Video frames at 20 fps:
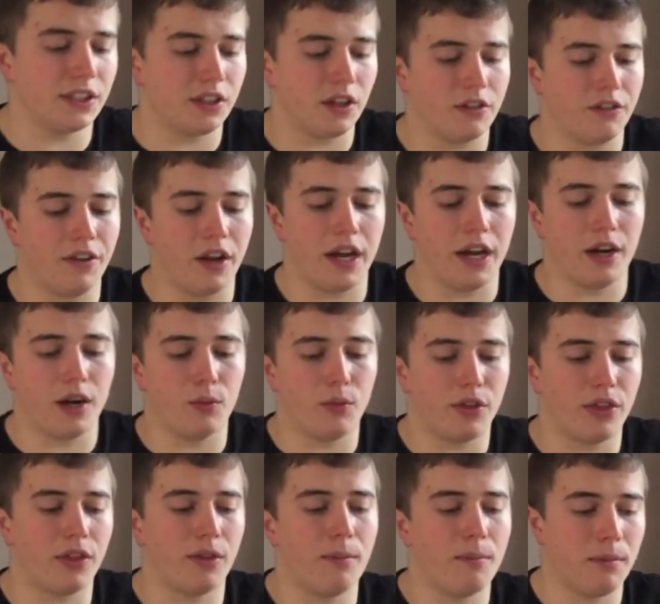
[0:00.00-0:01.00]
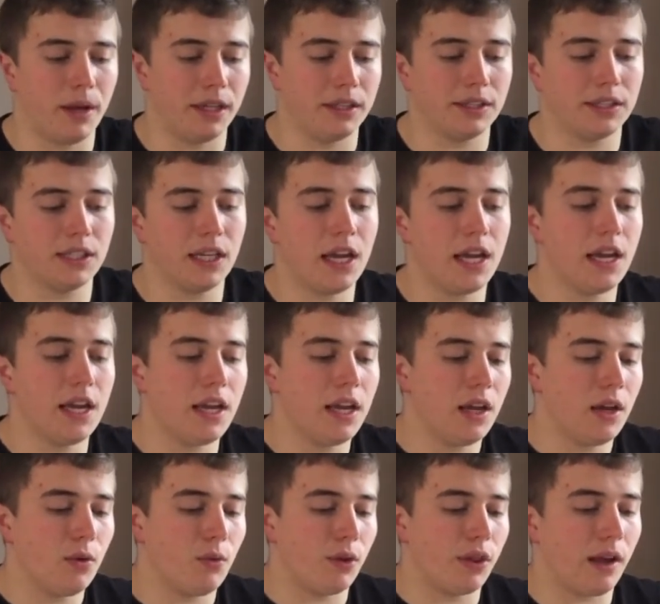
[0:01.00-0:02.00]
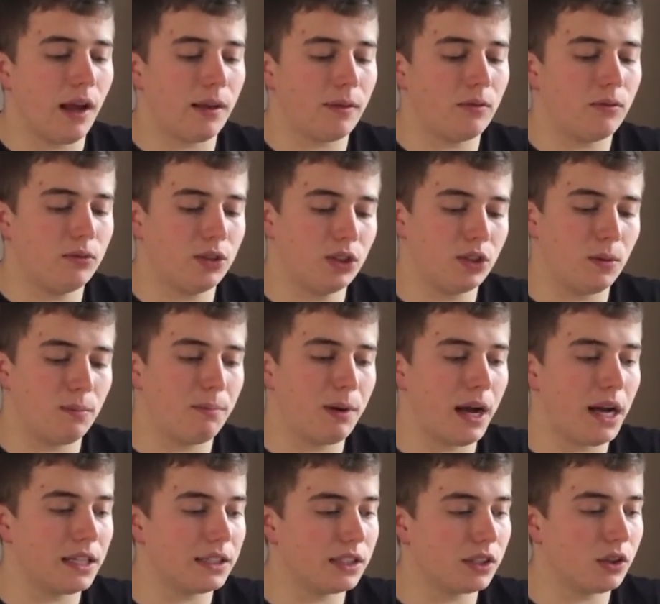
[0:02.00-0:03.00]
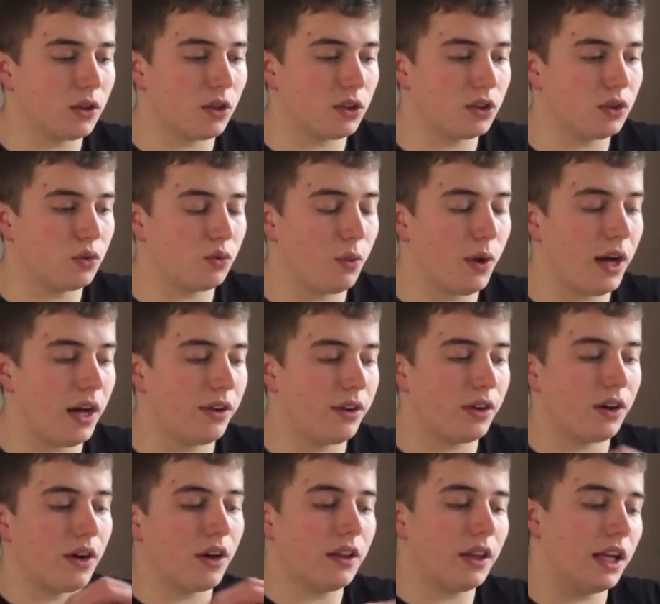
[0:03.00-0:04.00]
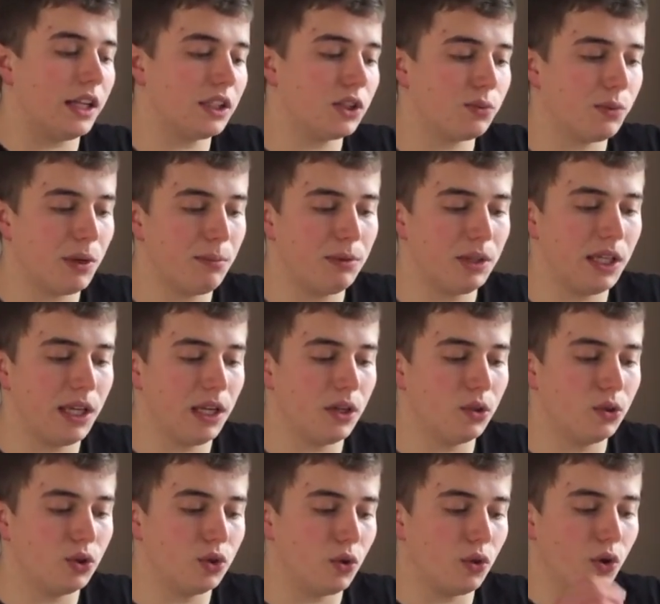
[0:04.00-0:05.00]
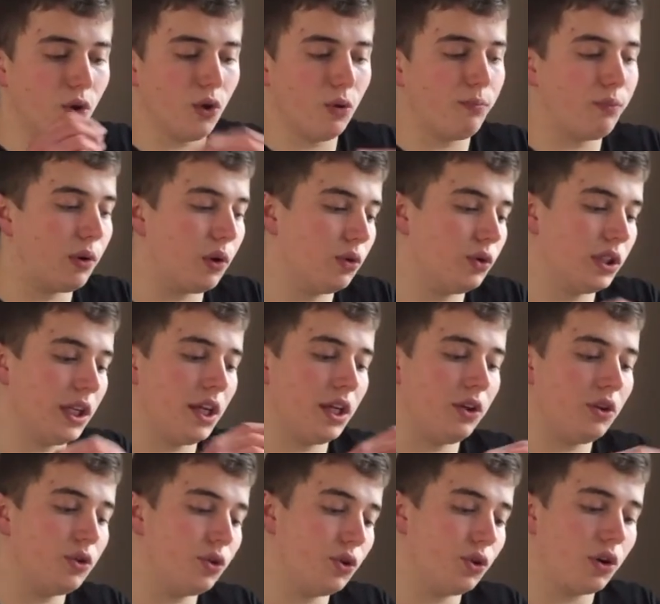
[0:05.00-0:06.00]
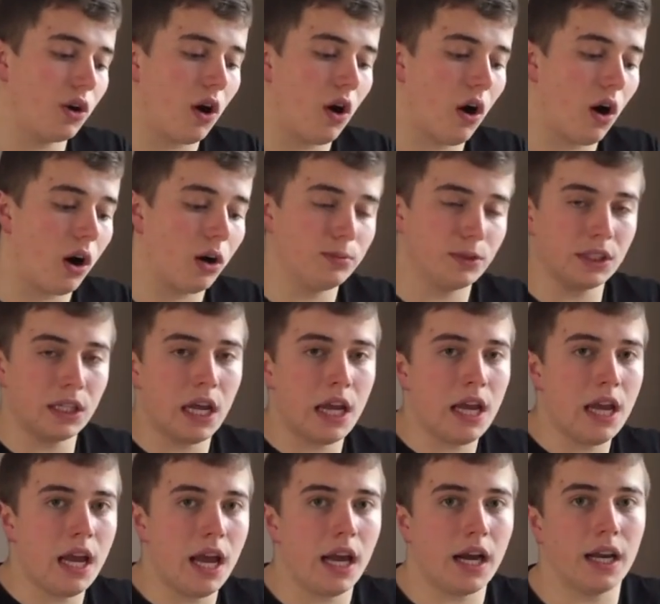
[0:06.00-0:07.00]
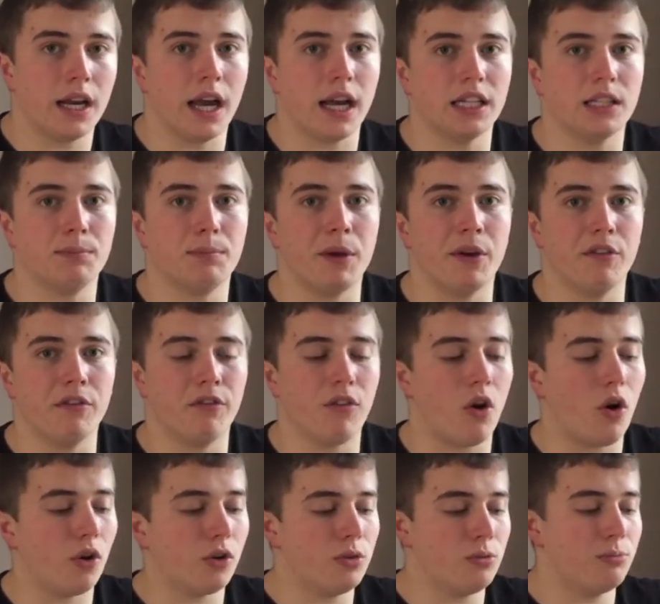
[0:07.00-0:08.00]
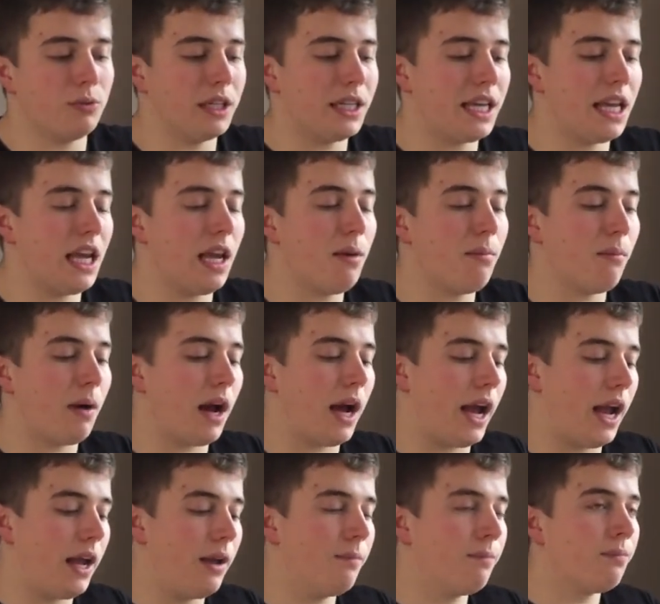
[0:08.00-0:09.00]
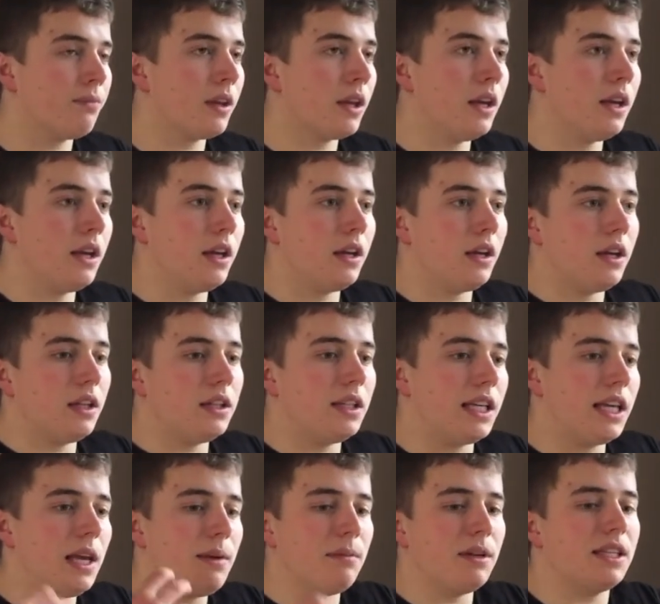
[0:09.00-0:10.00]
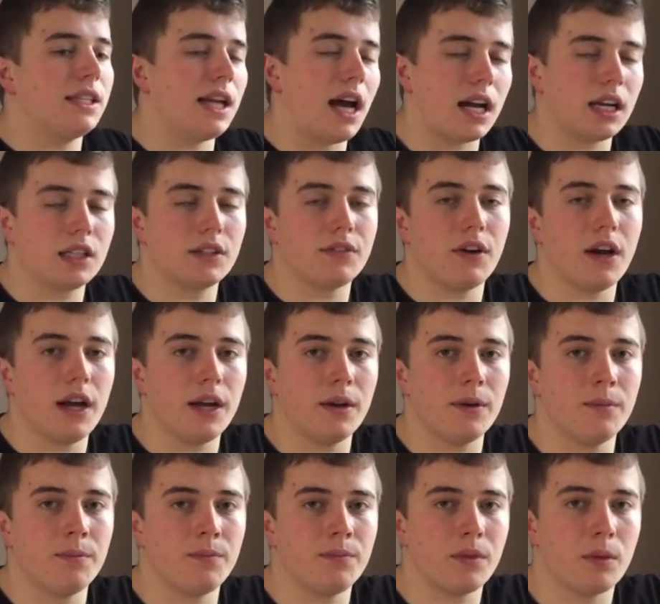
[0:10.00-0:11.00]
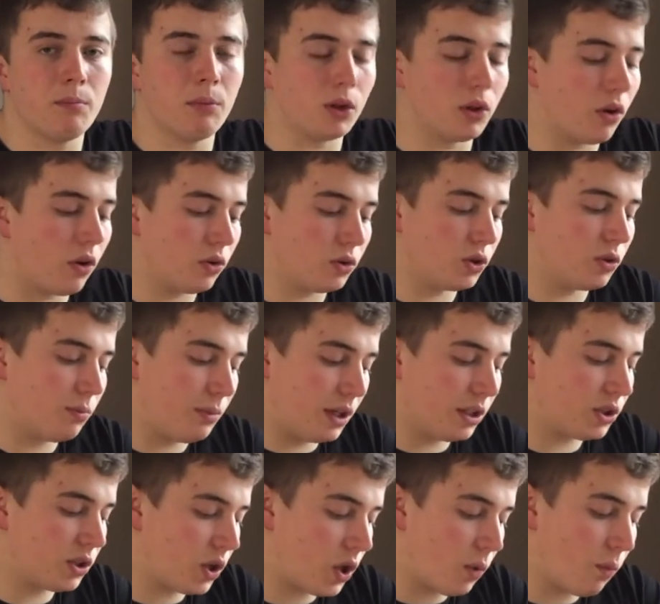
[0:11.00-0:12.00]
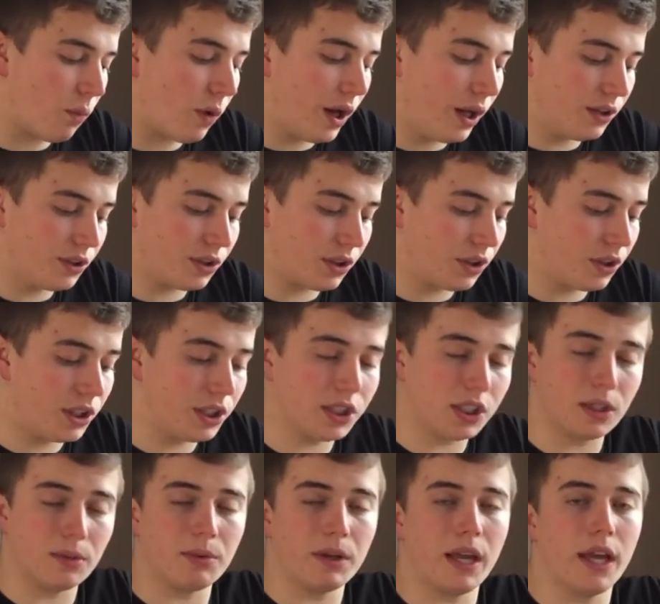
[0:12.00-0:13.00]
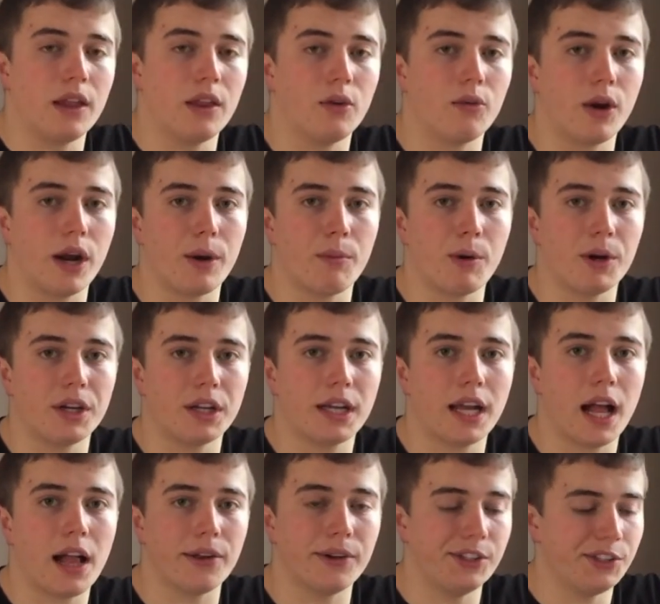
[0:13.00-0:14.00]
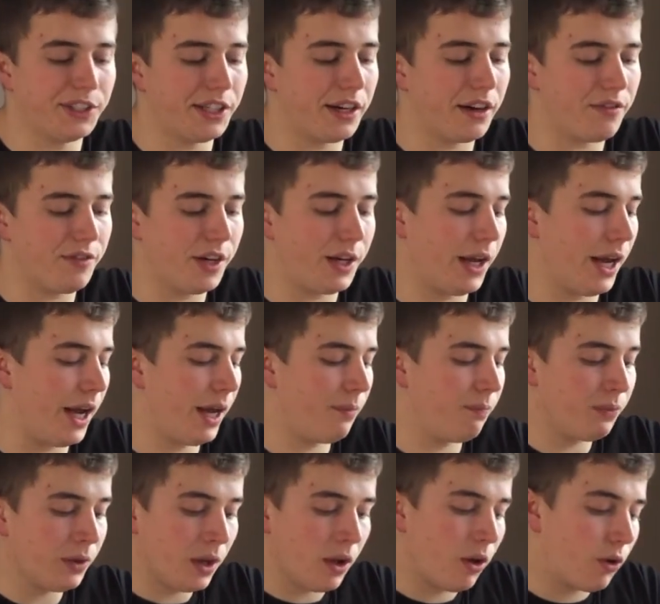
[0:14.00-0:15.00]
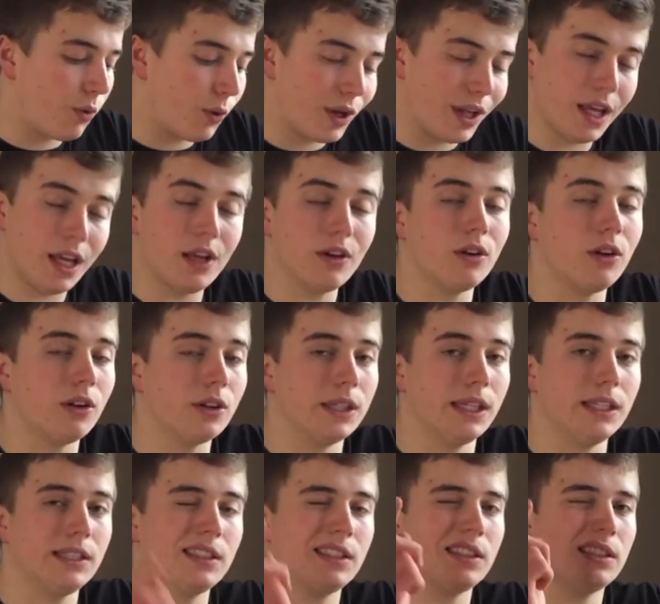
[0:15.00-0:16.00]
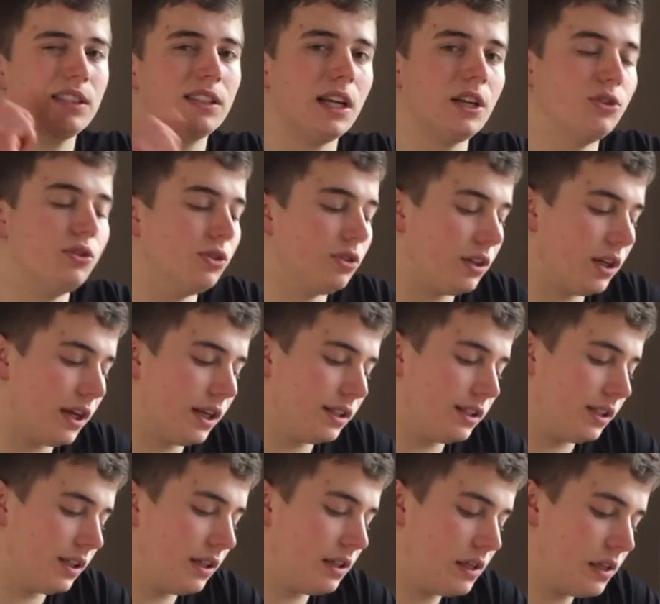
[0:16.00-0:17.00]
stuff here with the mince, with some pasta sauce as well there, and that sweet potato. So good protein, good carbs, and a nice bit of volume to keep me satisfied, but to also make sure I'm well nourished. I'm getting the right amount of calories in every day. I'm going to eat all this. Stay tuned, guys.